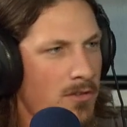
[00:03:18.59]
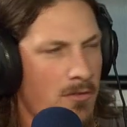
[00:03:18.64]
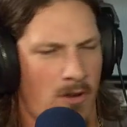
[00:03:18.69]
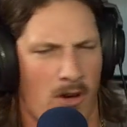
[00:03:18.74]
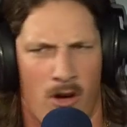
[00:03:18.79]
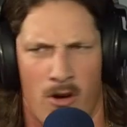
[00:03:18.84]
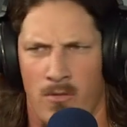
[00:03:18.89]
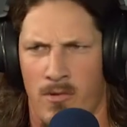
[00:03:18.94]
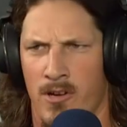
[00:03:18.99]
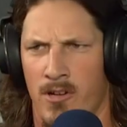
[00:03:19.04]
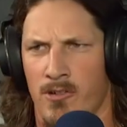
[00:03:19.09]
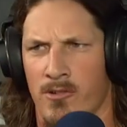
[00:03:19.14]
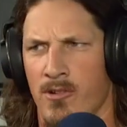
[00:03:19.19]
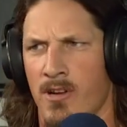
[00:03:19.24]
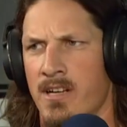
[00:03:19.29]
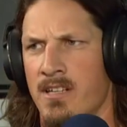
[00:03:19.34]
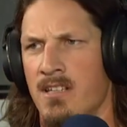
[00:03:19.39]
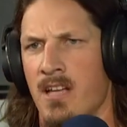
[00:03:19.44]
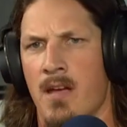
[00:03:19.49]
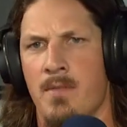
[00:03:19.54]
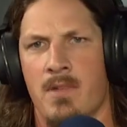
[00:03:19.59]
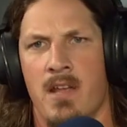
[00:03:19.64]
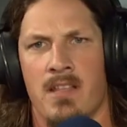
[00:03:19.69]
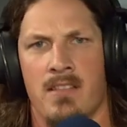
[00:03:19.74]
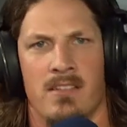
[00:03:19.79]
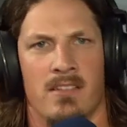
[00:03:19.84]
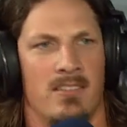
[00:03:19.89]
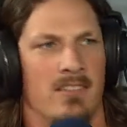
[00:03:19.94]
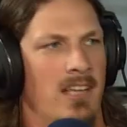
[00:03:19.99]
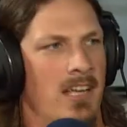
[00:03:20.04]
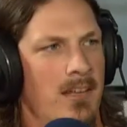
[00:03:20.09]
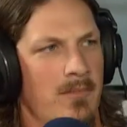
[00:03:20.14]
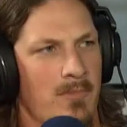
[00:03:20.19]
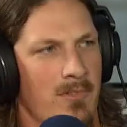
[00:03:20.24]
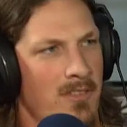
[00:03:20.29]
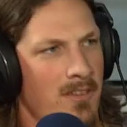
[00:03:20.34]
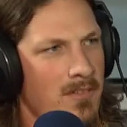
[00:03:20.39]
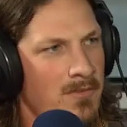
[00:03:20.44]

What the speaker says: oh, what a great time to end this game with a